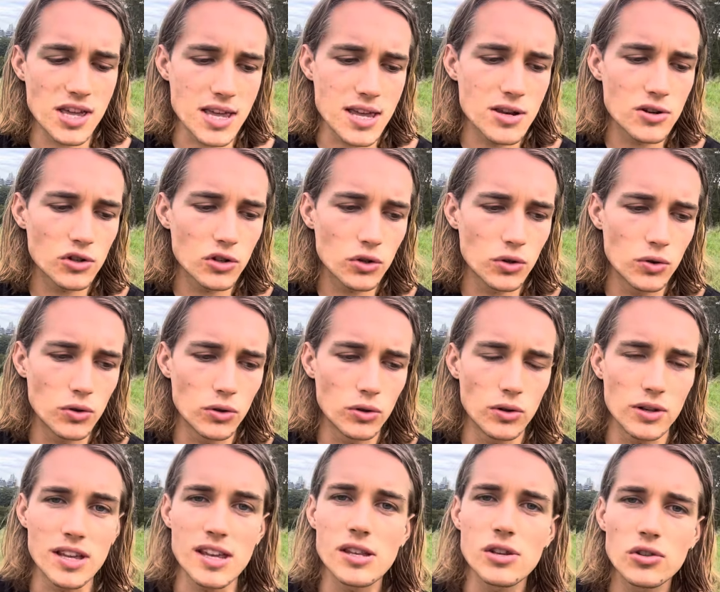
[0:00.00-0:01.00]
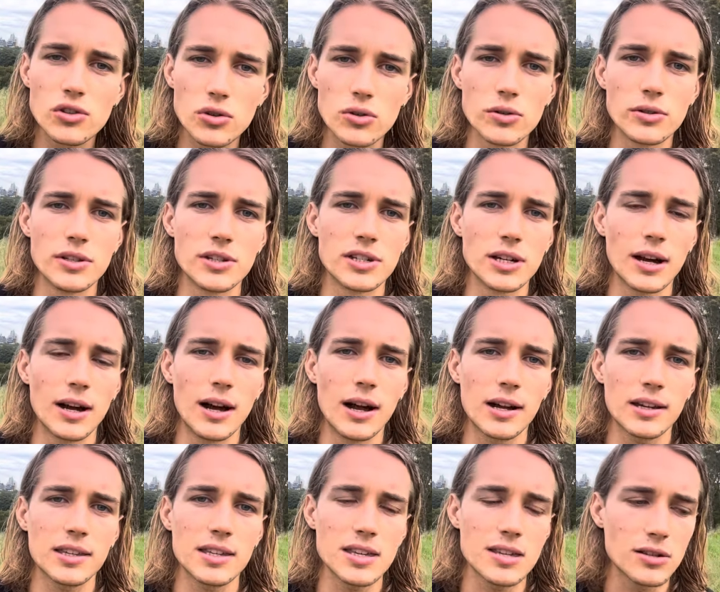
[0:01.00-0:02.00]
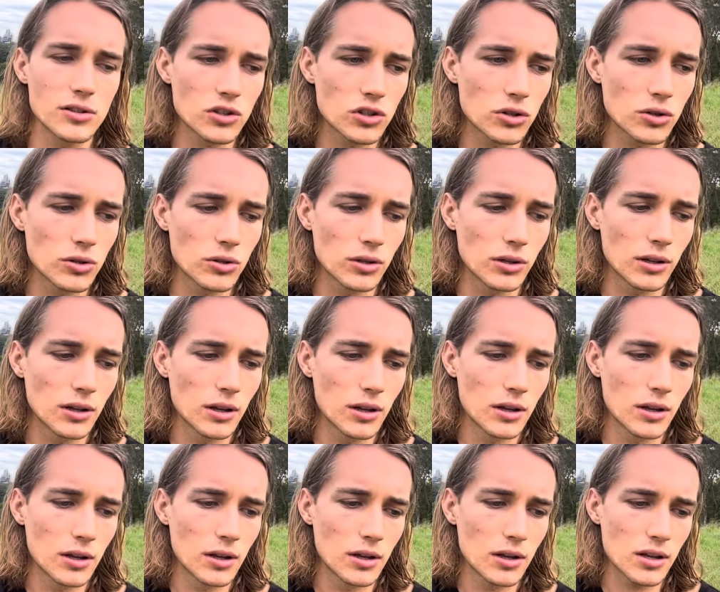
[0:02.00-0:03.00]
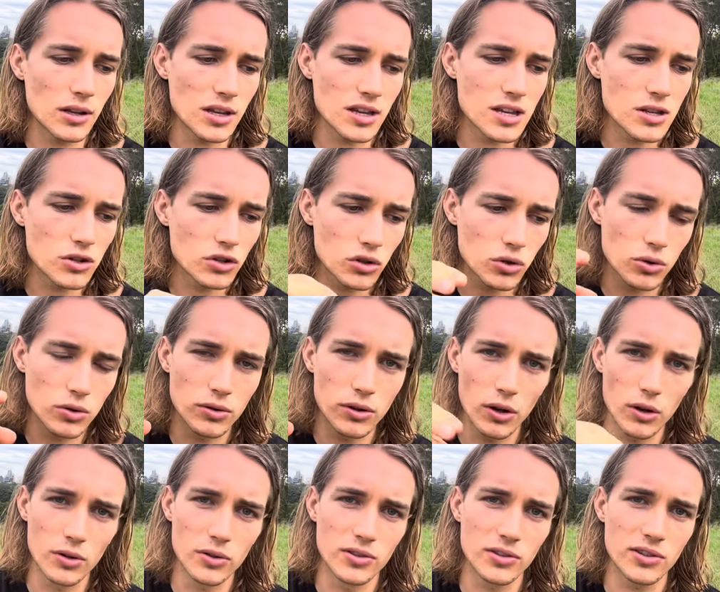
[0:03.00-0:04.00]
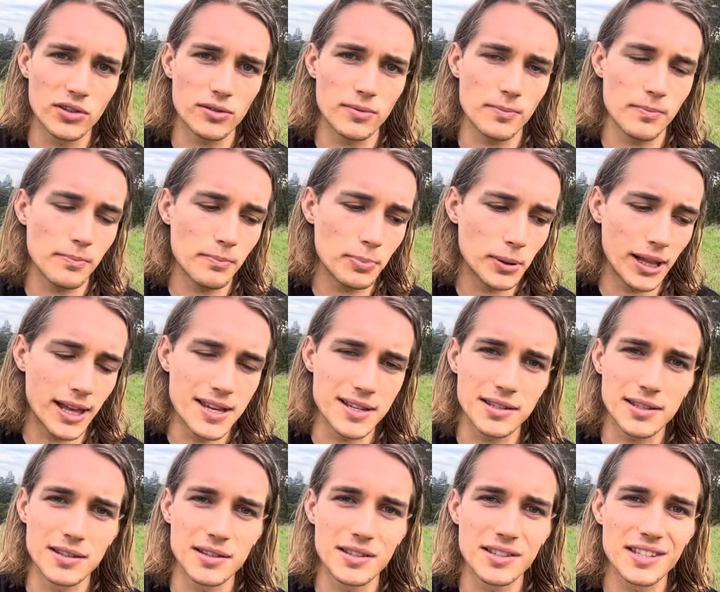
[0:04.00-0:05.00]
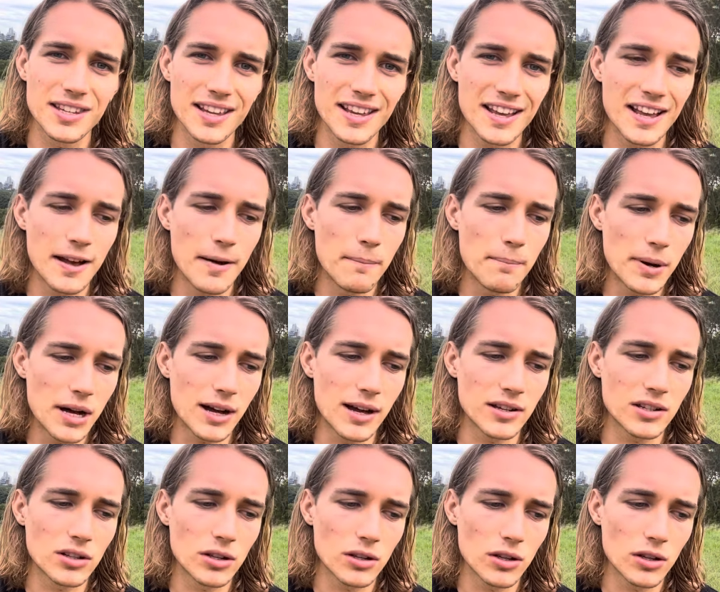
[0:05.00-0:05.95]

into, into the dark, into, into those places, but